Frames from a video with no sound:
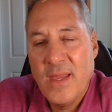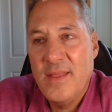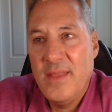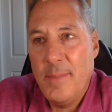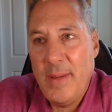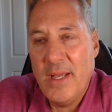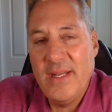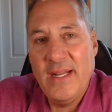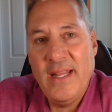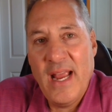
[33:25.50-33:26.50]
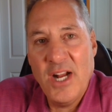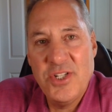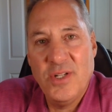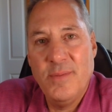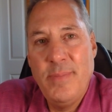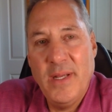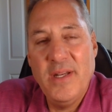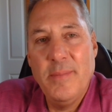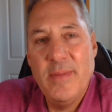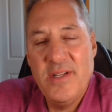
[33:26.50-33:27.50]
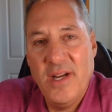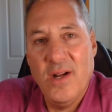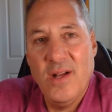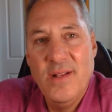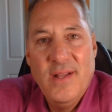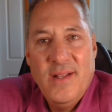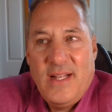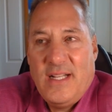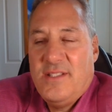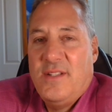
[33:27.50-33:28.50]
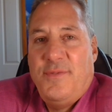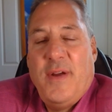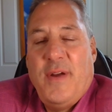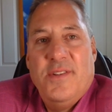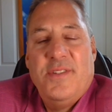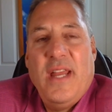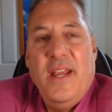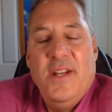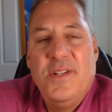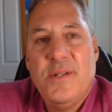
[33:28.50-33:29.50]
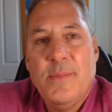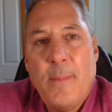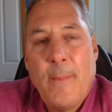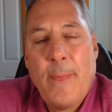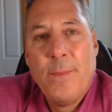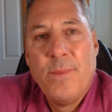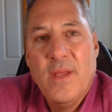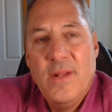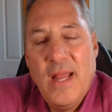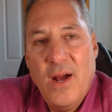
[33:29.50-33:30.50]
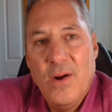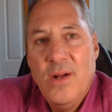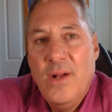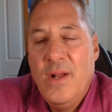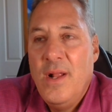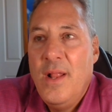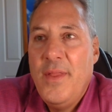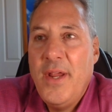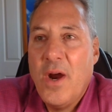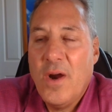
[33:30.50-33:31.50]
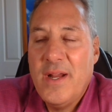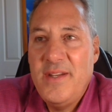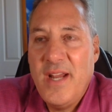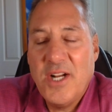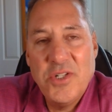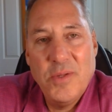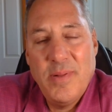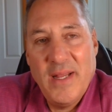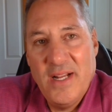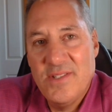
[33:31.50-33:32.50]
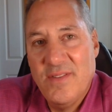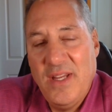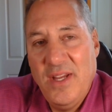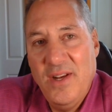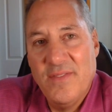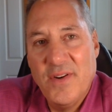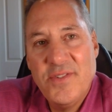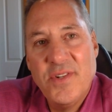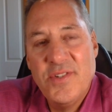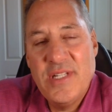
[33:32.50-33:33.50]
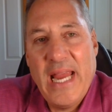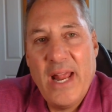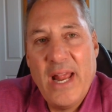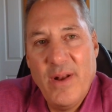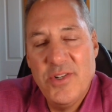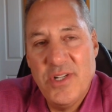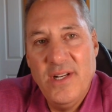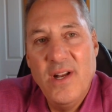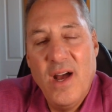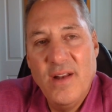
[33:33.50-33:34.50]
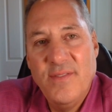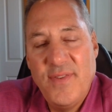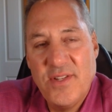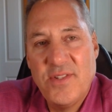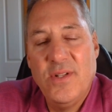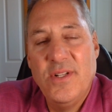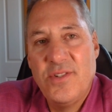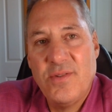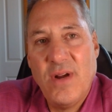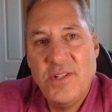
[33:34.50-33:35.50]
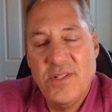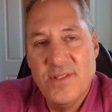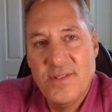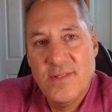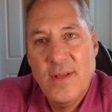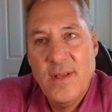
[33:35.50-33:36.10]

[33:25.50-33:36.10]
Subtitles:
The building, the actual building material, that's the final stage. Now, the architectural plans of the universe are scalar energy, non-physical instructions.